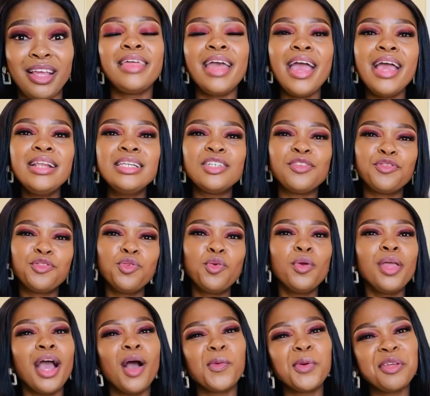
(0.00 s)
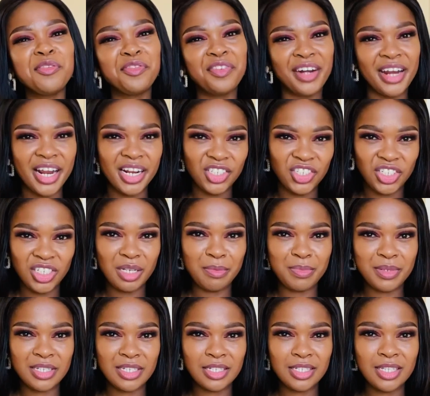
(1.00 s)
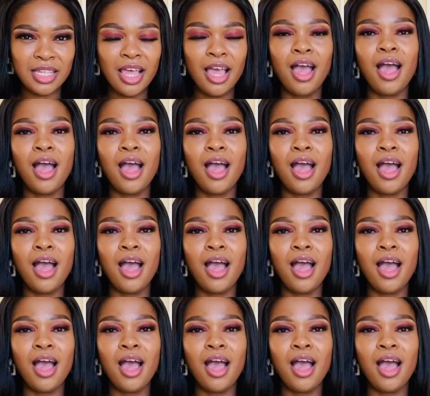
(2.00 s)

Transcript: Then the friendships.